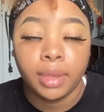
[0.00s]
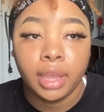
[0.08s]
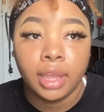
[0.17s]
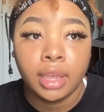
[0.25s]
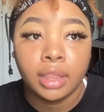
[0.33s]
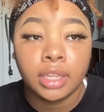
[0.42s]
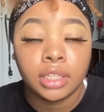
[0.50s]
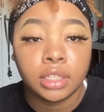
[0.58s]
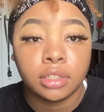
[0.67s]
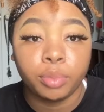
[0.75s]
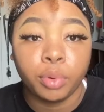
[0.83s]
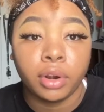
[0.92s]
and this
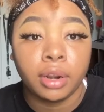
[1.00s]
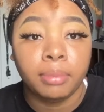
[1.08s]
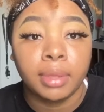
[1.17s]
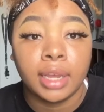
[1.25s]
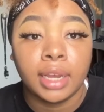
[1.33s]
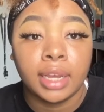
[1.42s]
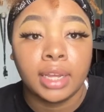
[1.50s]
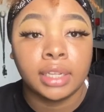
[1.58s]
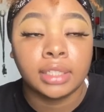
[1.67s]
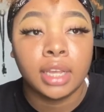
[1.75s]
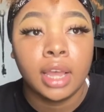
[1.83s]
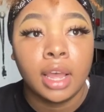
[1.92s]
is important
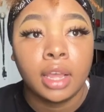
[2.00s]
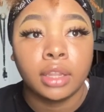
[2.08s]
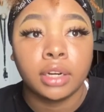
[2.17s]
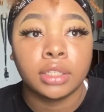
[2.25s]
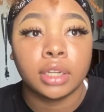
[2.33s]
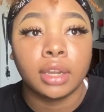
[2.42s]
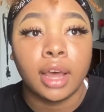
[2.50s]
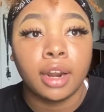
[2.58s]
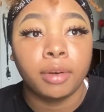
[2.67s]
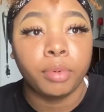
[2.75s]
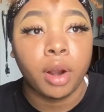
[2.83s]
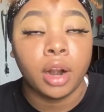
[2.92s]
because there's a lot
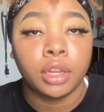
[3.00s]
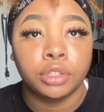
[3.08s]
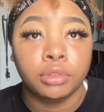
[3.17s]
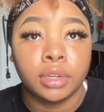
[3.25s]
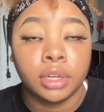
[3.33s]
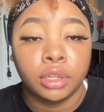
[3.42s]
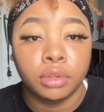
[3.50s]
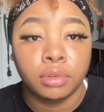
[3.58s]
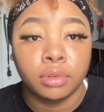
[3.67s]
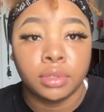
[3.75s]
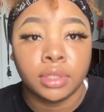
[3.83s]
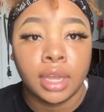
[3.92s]
of products you could
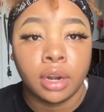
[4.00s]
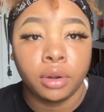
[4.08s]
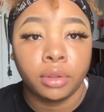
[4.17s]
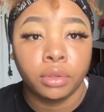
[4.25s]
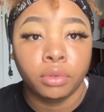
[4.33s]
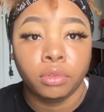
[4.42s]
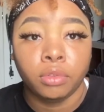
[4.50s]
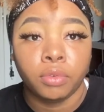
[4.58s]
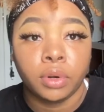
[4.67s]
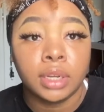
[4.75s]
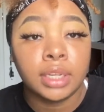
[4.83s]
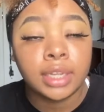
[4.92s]
use that are used
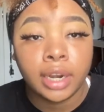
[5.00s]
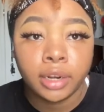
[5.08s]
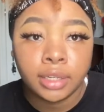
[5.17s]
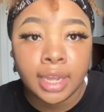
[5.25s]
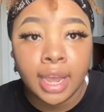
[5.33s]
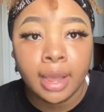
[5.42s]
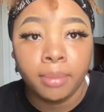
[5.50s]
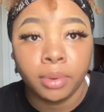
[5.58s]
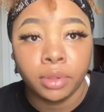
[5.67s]
for this hair type.